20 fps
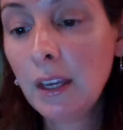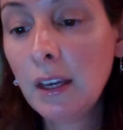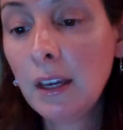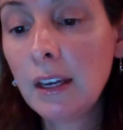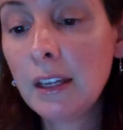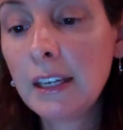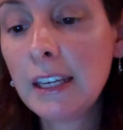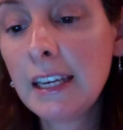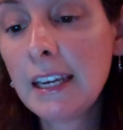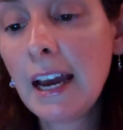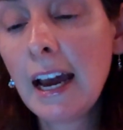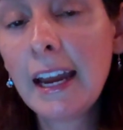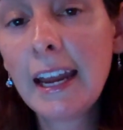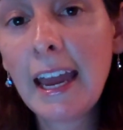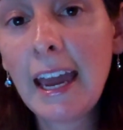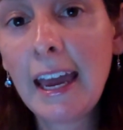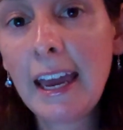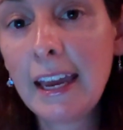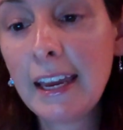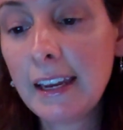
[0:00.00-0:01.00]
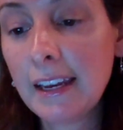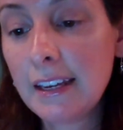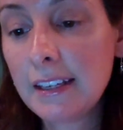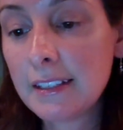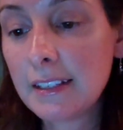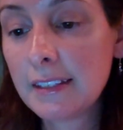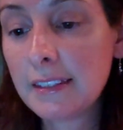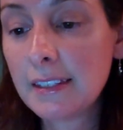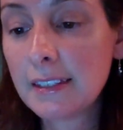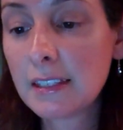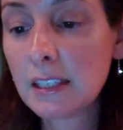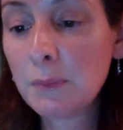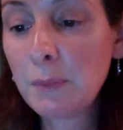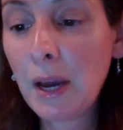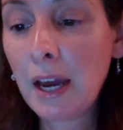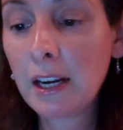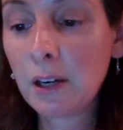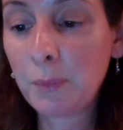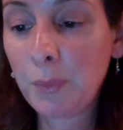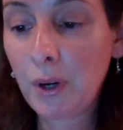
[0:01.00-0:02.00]
An EIA is a
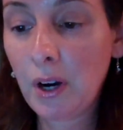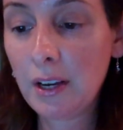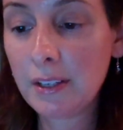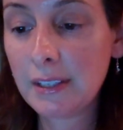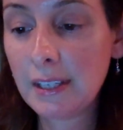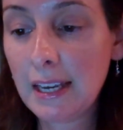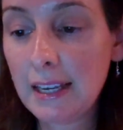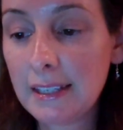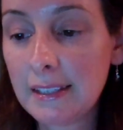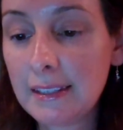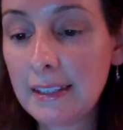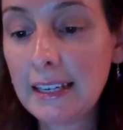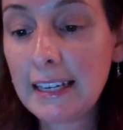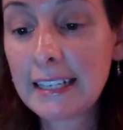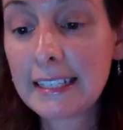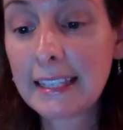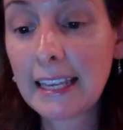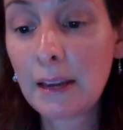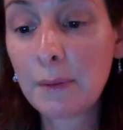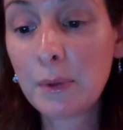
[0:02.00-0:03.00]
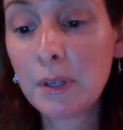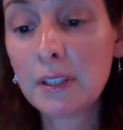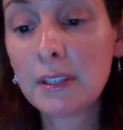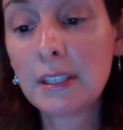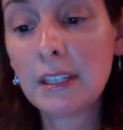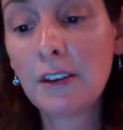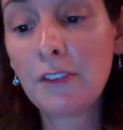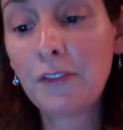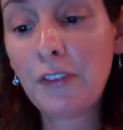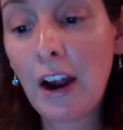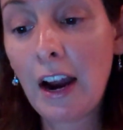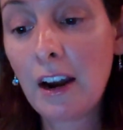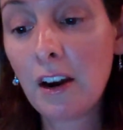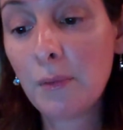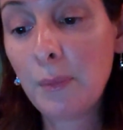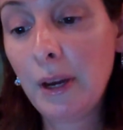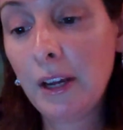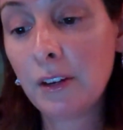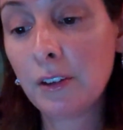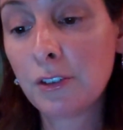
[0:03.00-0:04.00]
systematic process that examines the
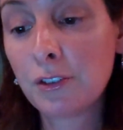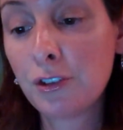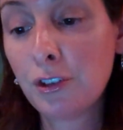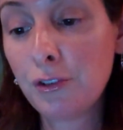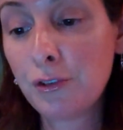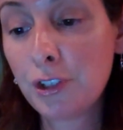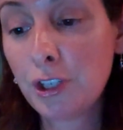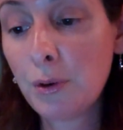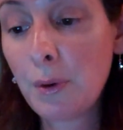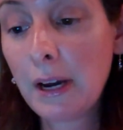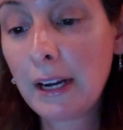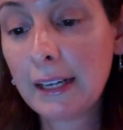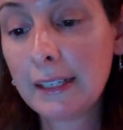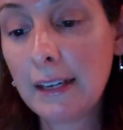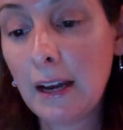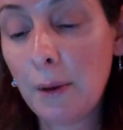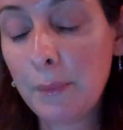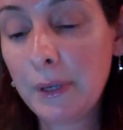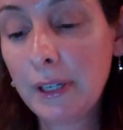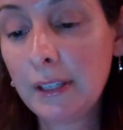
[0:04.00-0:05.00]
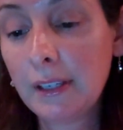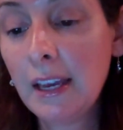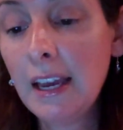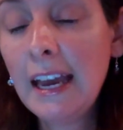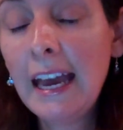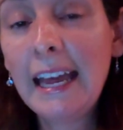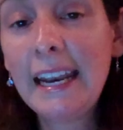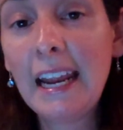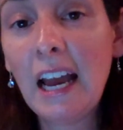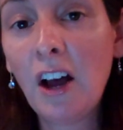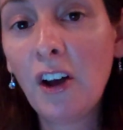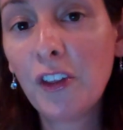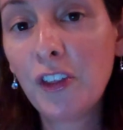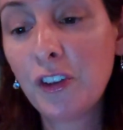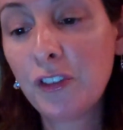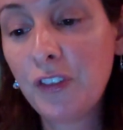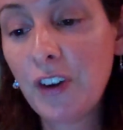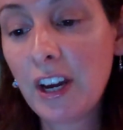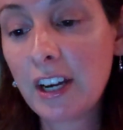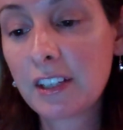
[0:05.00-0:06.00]
environmental, socioeconomic, and health
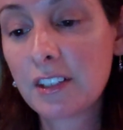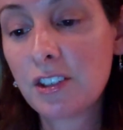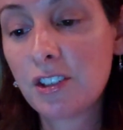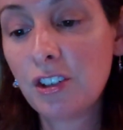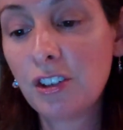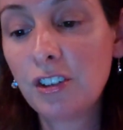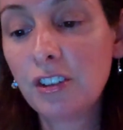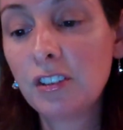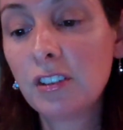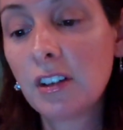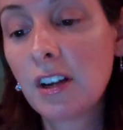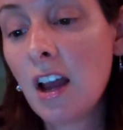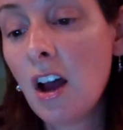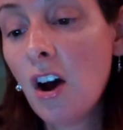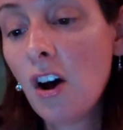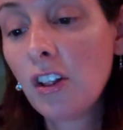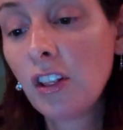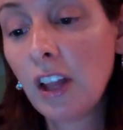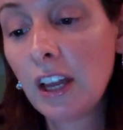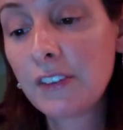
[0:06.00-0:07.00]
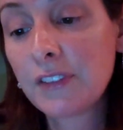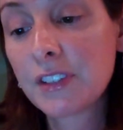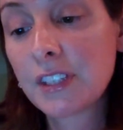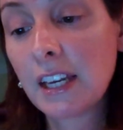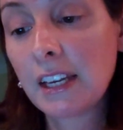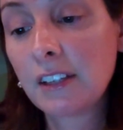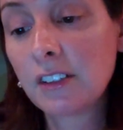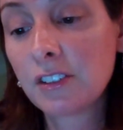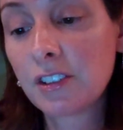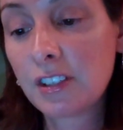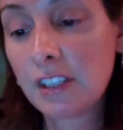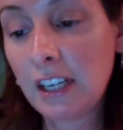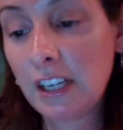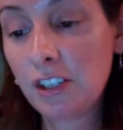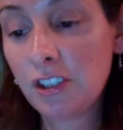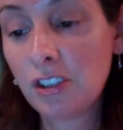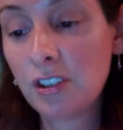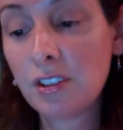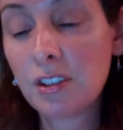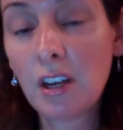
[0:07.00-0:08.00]
effects during life cycle
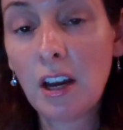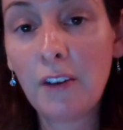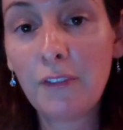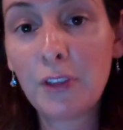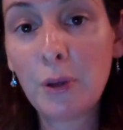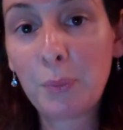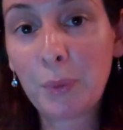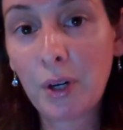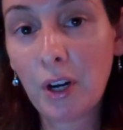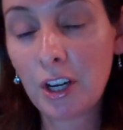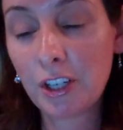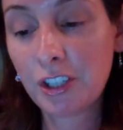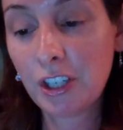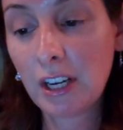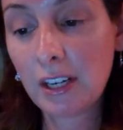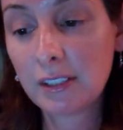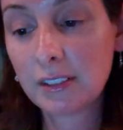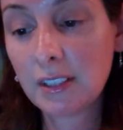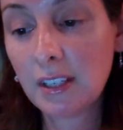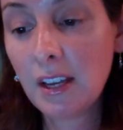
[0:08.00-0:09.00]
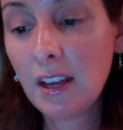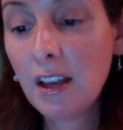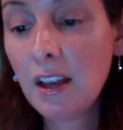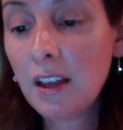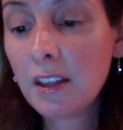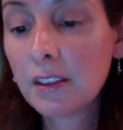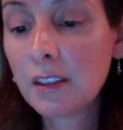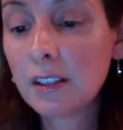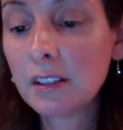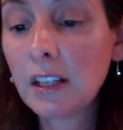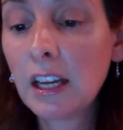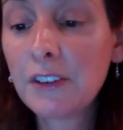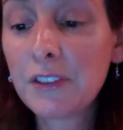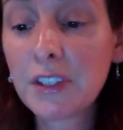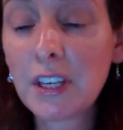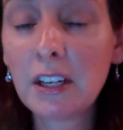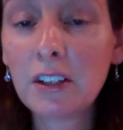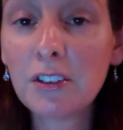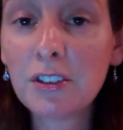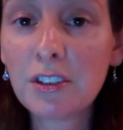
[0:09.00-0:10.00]
stages of the project. The life
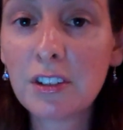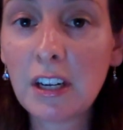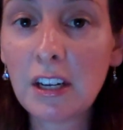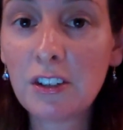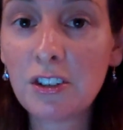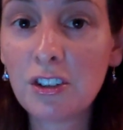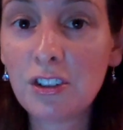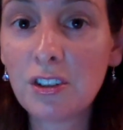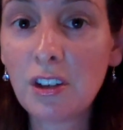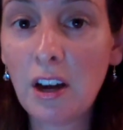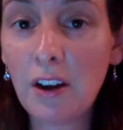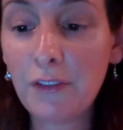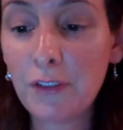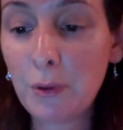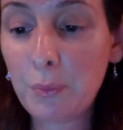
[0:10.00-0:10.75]
cycle stages of